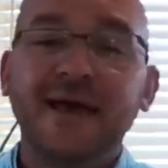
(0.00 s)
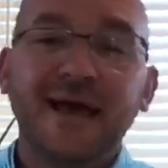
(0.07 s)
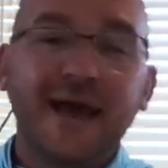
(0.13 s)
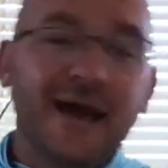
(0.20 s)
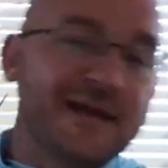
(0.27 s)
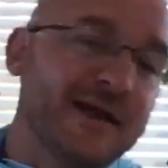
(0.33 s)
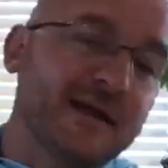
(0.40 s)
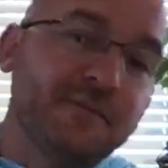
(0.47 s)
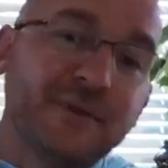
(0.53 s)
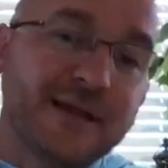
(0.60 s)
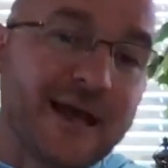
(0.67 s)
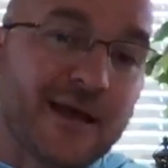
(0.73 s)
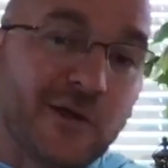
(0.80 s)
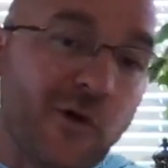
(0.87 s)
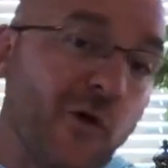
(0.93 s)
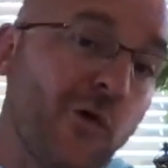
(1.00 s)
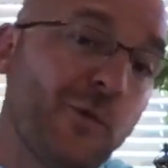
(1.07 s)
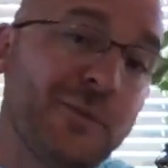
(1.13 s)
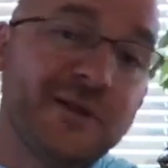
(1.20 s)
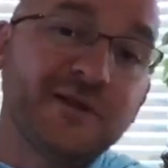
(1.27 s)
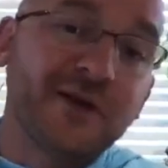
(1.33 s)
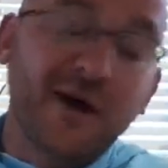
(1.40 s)
Had I been at home
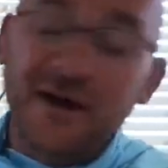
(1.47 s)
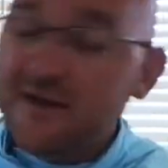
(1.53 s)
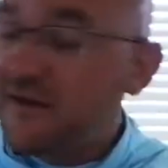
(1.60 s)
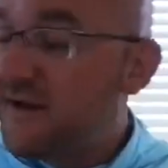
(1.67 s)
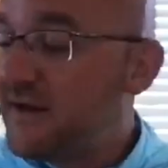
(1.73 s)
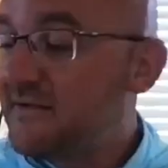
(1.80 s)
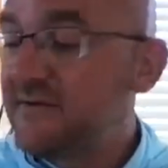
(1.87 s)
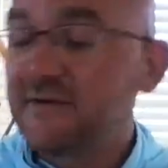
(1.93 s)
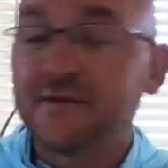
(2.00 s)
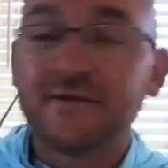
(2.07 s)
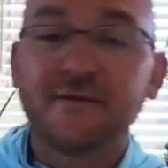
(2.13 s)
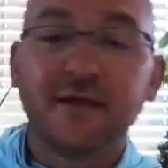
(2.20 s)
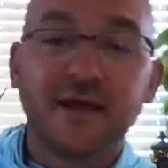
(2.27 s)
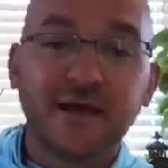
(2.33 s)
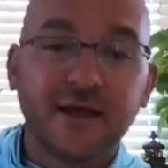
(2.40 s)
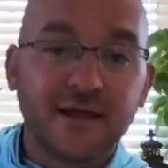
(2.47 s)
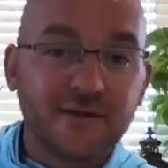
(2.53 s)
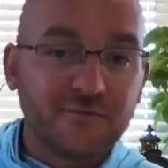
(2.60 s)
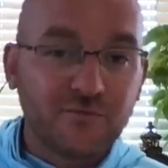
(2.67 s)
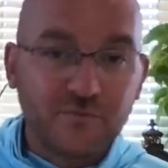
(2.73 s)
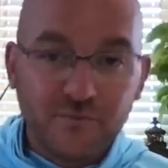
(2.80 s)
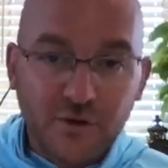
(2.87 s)
and not hunted
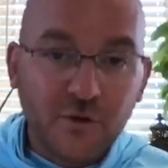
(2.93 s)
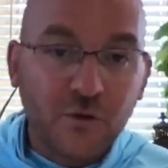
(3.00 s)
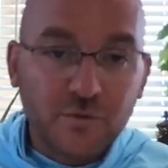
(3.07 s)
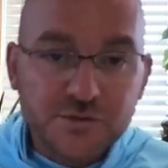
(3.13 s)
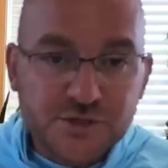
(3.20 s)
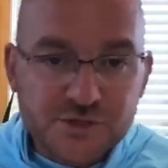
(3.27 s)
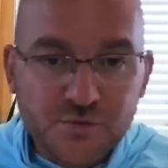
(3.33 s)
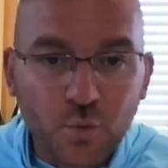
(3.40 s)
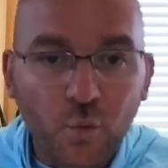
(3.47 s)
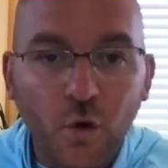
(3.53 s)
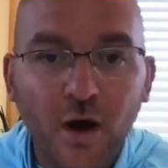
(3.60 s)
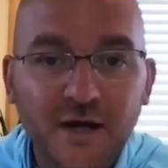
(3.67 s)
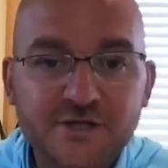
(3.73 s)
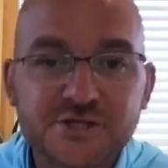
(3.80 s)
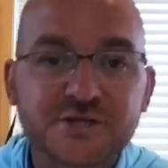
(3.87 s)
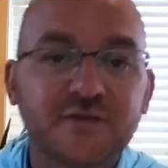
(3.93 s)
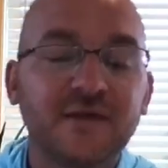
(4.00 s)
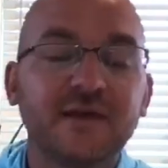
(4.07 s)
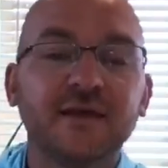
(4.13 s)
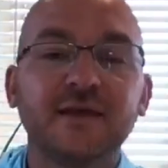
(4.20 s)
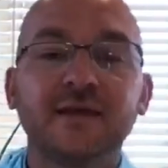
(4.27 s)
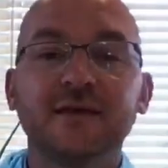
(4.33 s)
and just watched
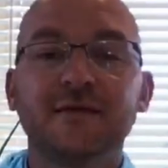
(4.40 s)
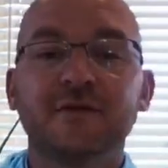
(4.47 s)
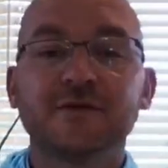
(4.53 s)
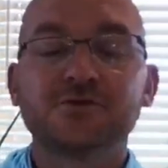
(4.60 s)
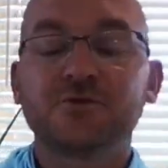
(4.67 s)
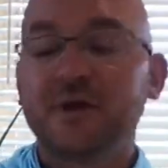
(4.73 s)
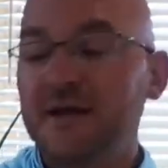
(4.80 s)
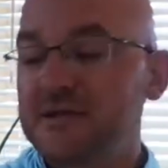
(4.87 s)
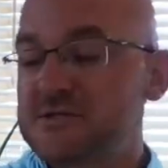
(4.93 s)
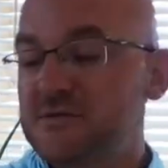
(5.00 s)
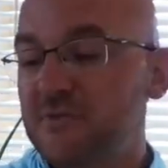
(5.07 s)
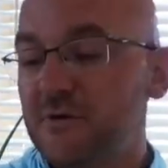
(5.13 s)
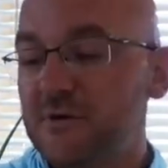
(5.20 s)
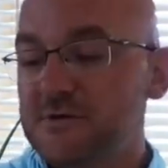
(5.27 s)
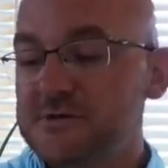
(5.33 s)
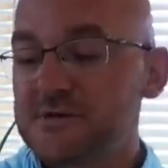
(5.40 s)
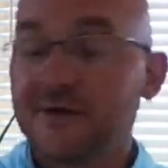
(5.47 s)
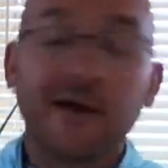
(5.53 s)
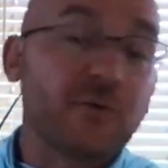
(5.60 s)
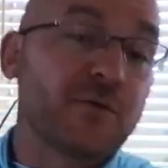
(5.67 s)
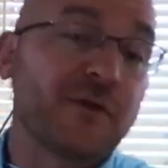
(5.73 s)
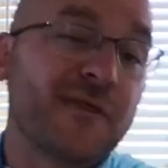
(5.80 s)
the transfers, I
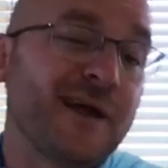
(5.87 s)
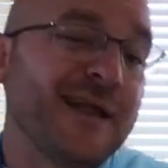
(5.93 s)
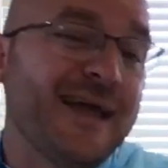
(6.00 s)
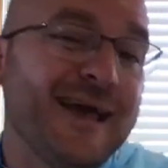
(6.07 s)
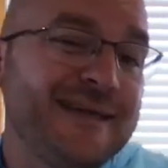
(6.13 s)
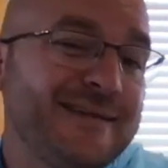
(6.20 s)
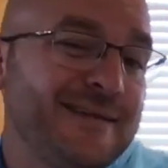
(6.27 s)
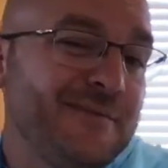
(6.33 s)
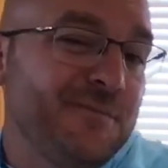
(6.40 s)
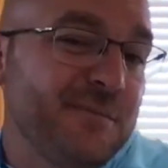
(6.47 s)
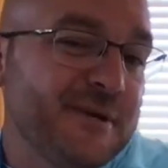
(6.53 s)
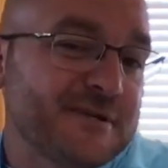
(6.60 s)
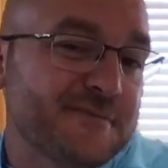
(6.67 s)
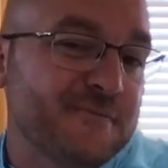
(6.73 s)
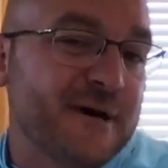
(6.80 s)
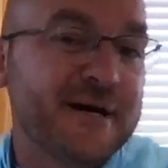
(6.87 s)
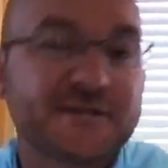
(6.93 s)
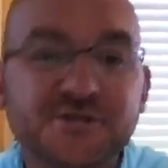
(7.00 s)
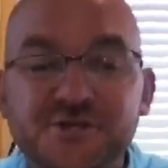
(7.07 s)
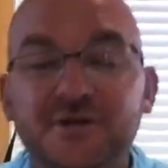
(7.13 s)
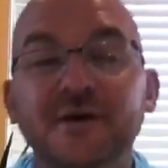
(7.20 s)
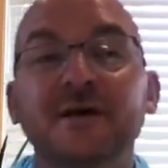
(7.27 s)
would have thought I didn't miss
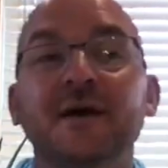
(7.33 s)
much.